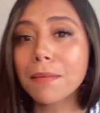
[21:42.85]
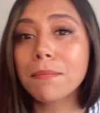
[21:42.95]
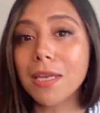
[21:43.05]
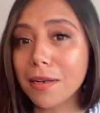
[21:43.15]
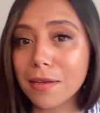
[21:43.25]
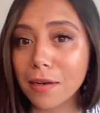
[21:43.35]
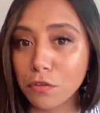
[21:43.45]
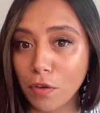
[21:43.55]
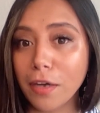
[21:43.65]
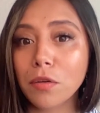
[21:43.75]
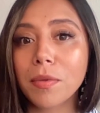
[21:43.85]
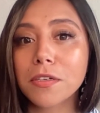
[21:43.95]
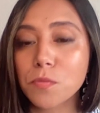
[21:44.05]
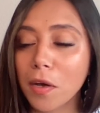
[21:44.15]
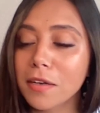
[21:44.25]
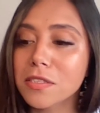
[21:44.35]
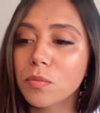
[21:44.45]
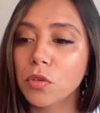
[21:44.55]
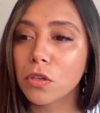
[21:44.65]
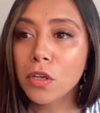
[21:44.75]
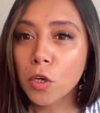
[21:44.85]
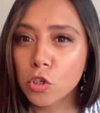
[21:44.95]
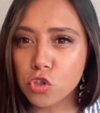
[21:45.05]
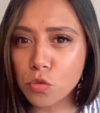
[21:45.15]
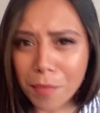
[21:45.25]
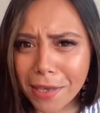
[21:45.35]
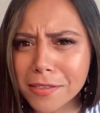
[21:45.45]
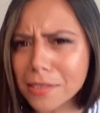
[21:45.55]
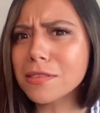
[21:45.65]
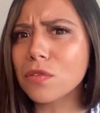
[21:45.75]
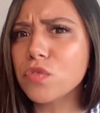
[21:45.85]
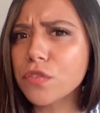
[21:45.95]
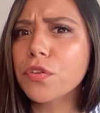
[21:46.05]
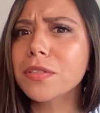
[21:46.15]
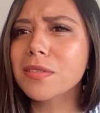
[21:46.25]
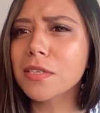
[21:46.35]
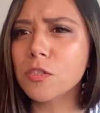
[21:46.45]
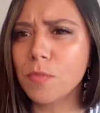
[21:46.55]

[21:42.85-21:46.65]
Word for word: immediate environment as possible to make sense of differences.